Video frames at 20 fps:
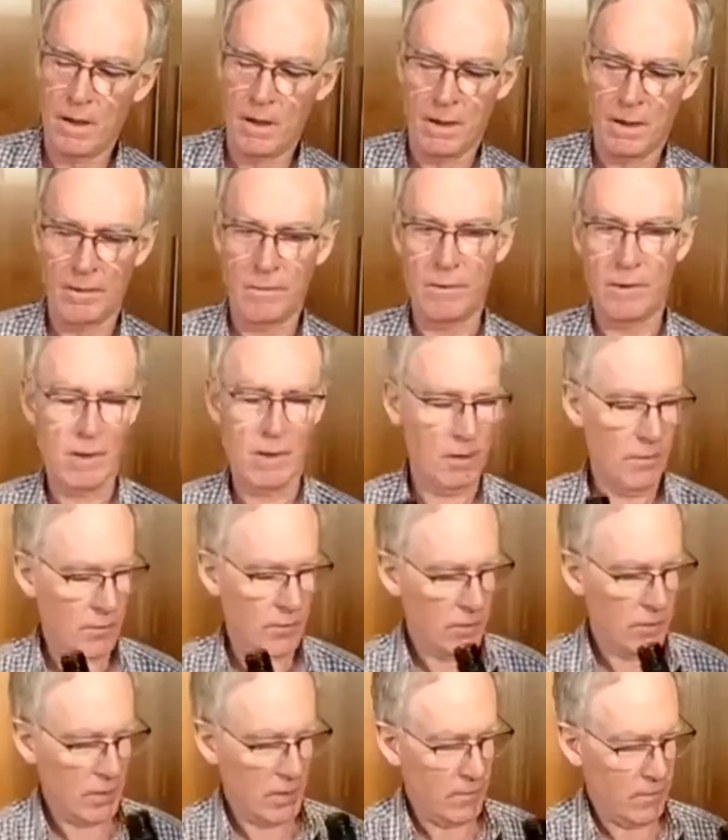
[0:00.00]
For those
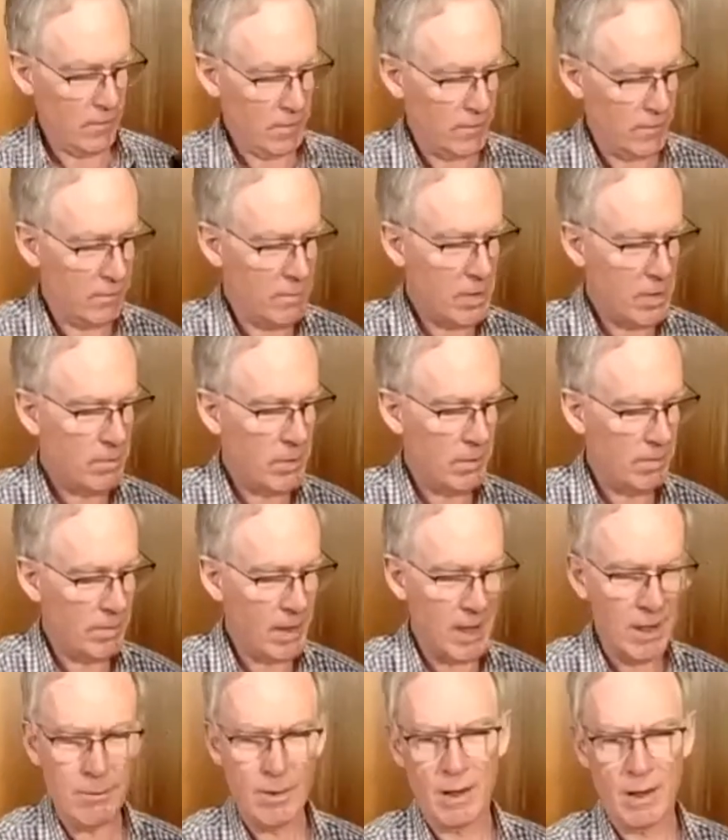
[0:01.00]
who have a bit of memory,
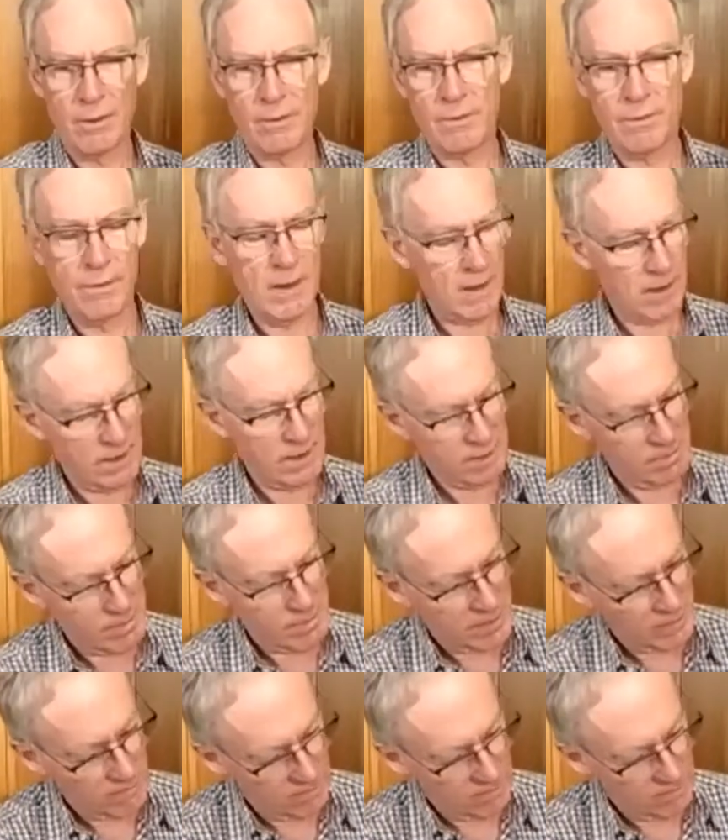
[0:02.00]
Barwang's faded a bit